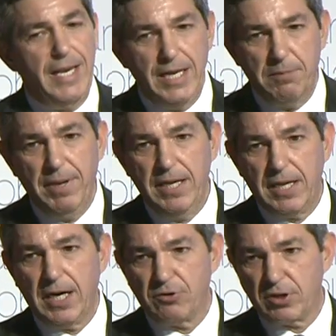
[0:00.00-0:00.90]
in many
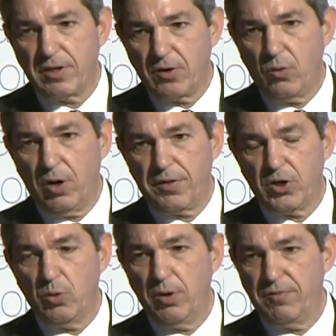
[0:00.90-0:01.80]
countries in the world that
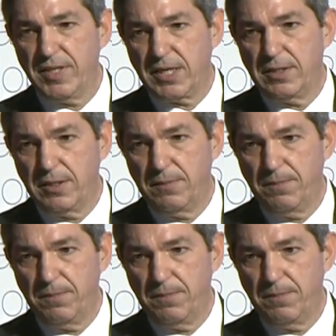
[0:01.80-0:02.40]
you will visit